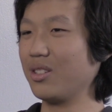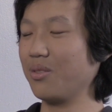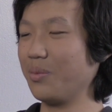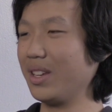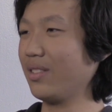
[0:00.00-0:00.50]

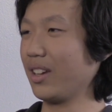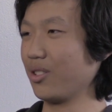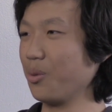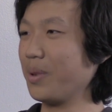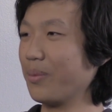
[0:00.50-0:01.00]
to meet like
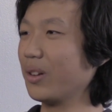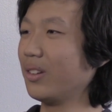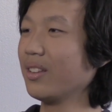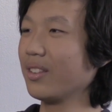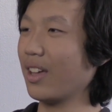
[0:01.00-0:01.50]
new
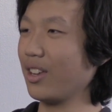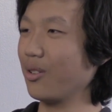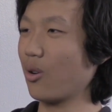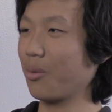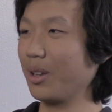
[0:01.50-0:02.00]
people that
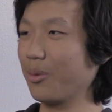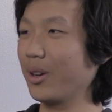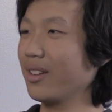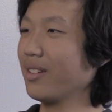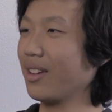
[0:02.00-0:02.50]
you normally
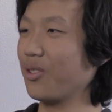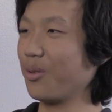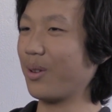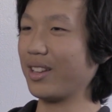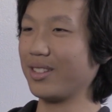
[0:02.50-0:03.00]
would if
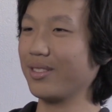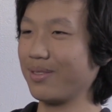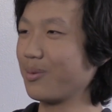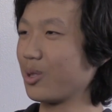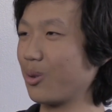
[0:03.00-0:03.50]
you went to
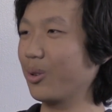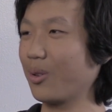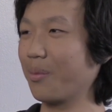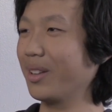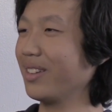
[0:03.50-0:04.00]
school
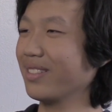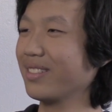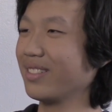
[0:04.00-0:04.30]
normally.